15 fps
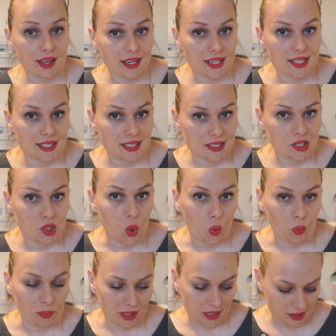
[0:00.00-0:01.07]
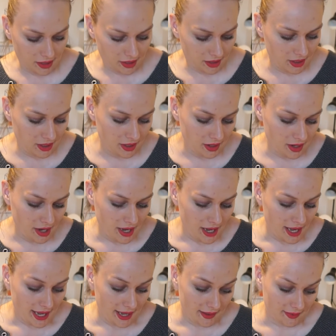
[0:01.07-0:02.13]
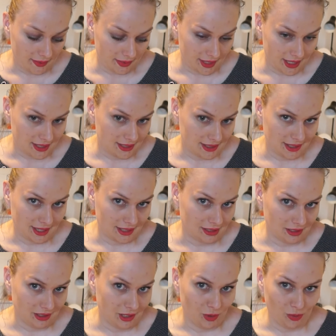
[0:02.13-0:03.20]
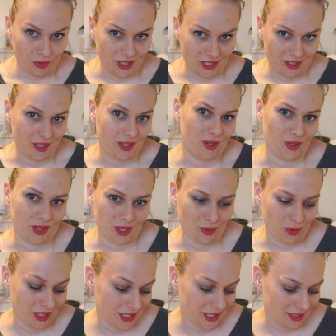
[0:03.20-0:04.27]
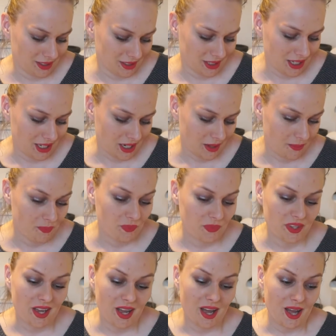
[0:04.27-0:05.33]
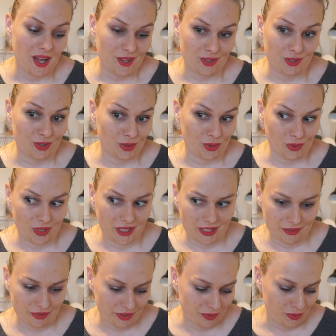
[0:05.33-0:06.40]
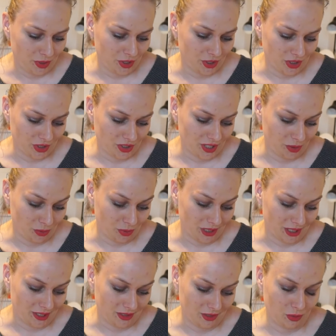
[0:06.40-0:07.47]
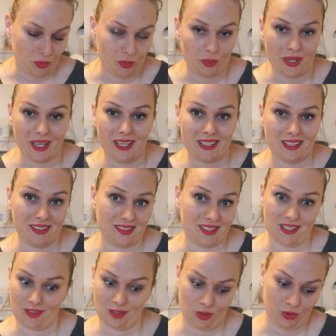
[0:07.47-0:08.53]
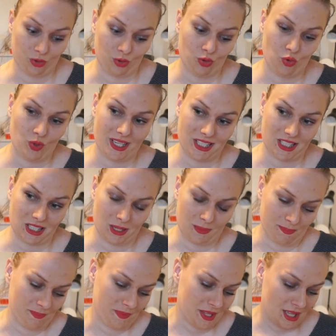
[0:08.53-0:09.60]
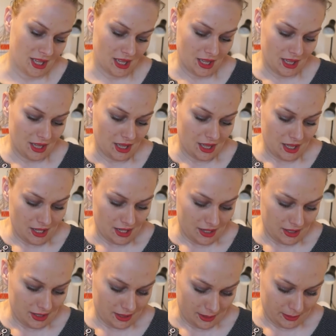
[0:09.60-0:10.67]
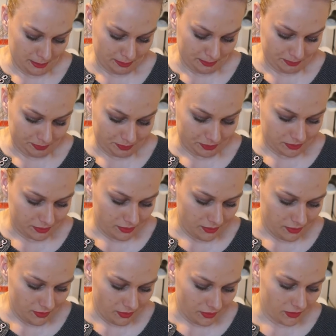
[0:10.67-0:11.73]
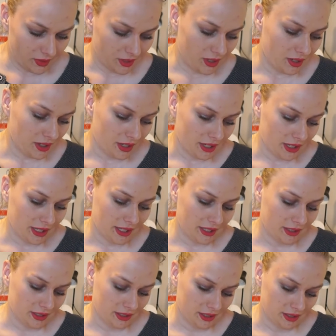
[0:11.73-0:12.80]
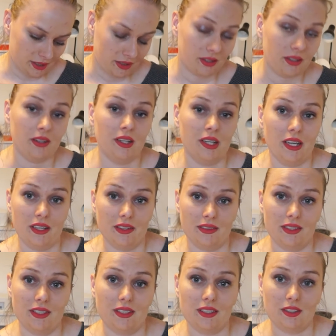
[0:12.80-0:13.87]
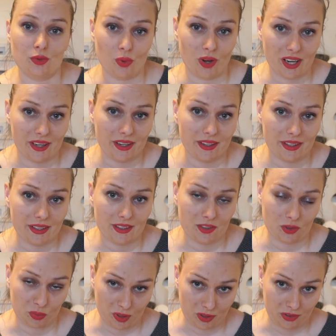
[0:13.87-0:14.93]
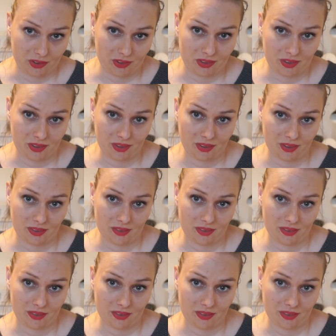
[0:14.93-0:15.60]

and it is calming. And um, that's actually only the good ingredients in here. So I think we should just get right into the bad, because there's also quite some. Um, and again, this is why it smells